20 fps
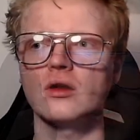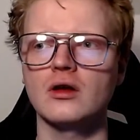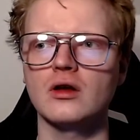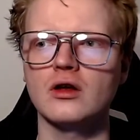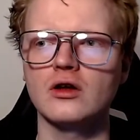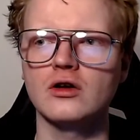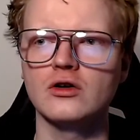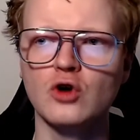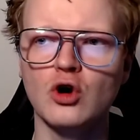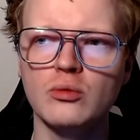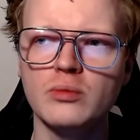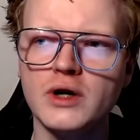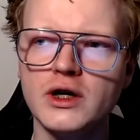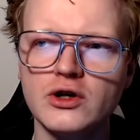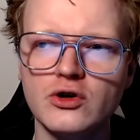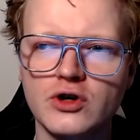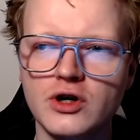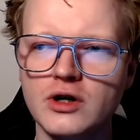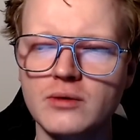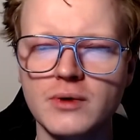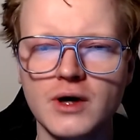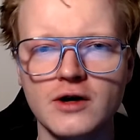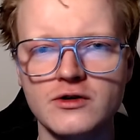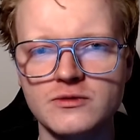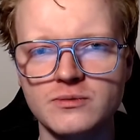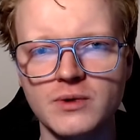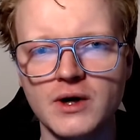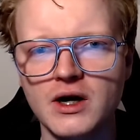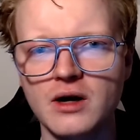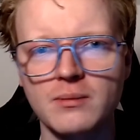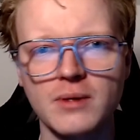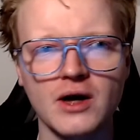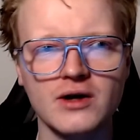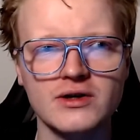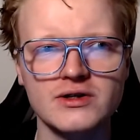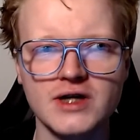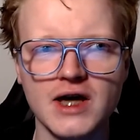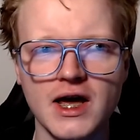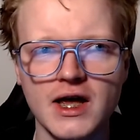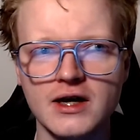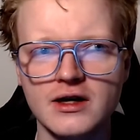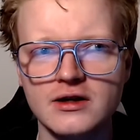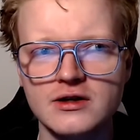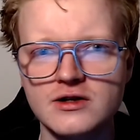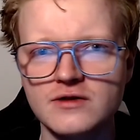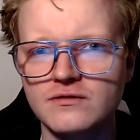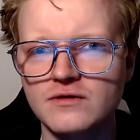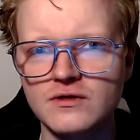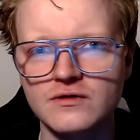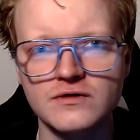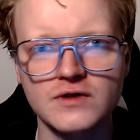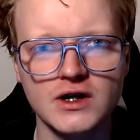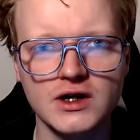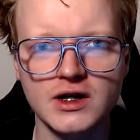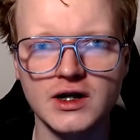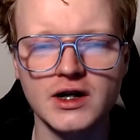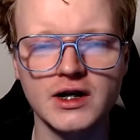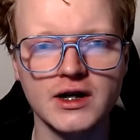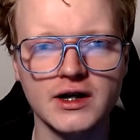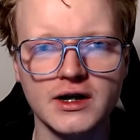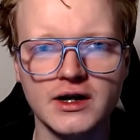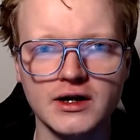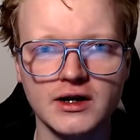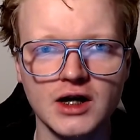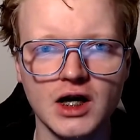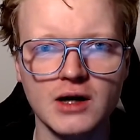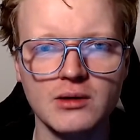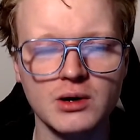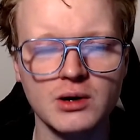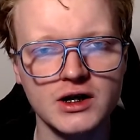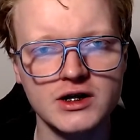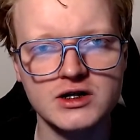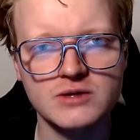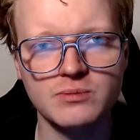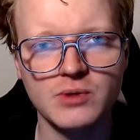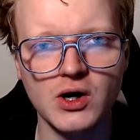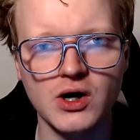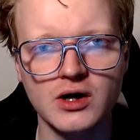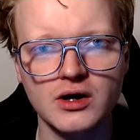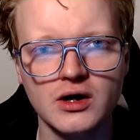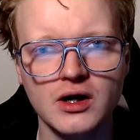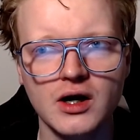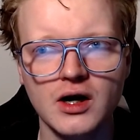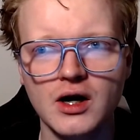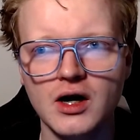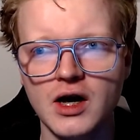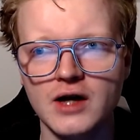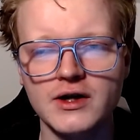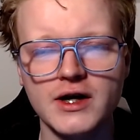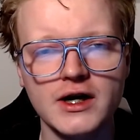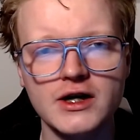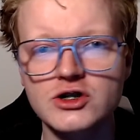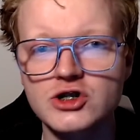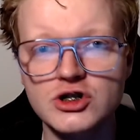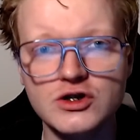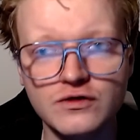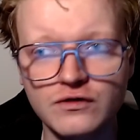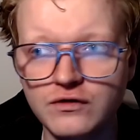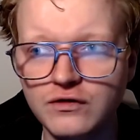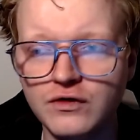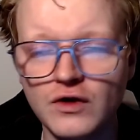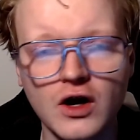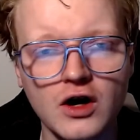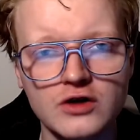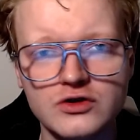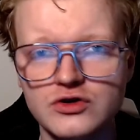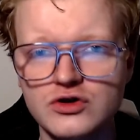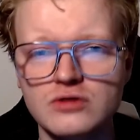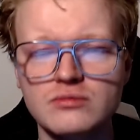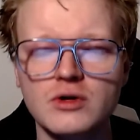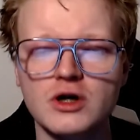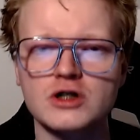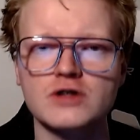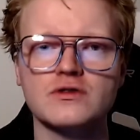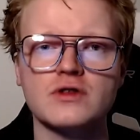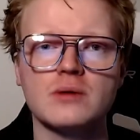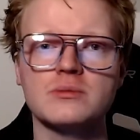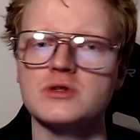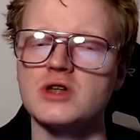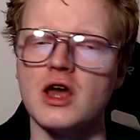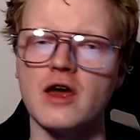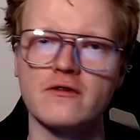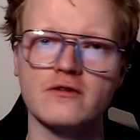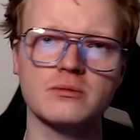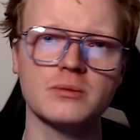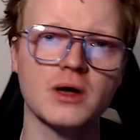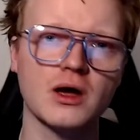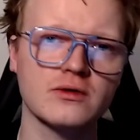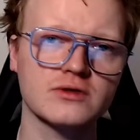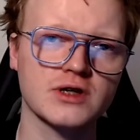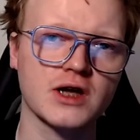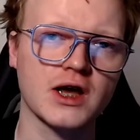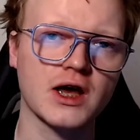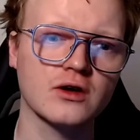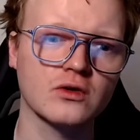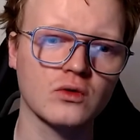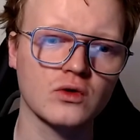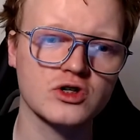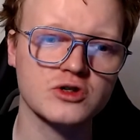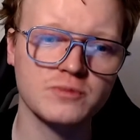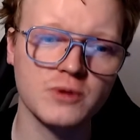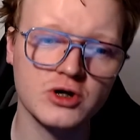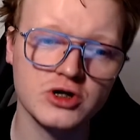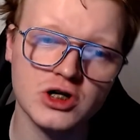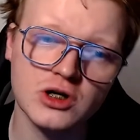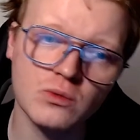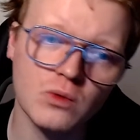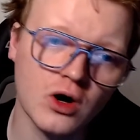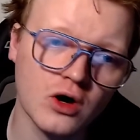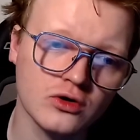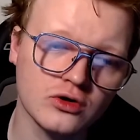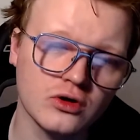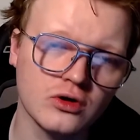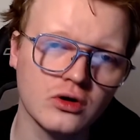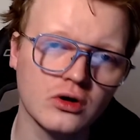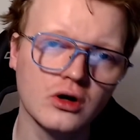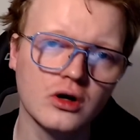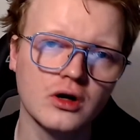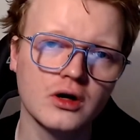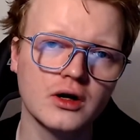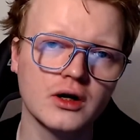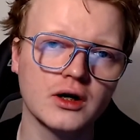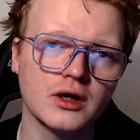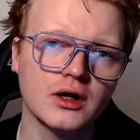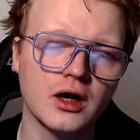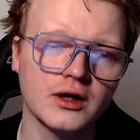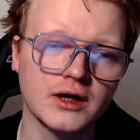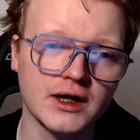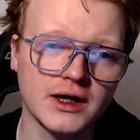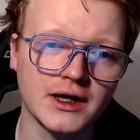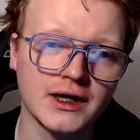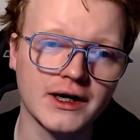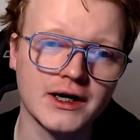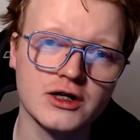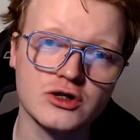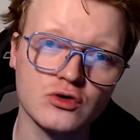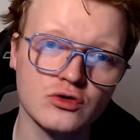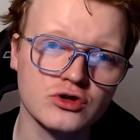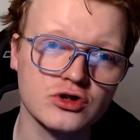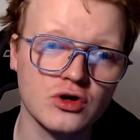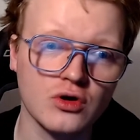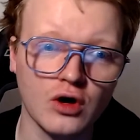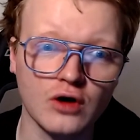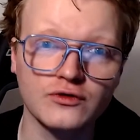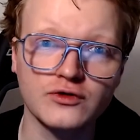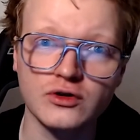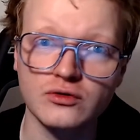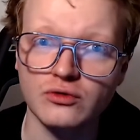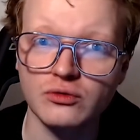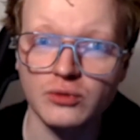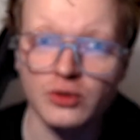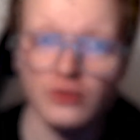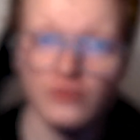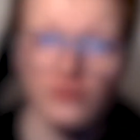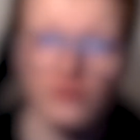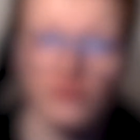Normally you're going to be able to play about 10 to 15 healing in a game against burn, and that is just far too much for them to ever be able to handle, especially while your healing is also often removal.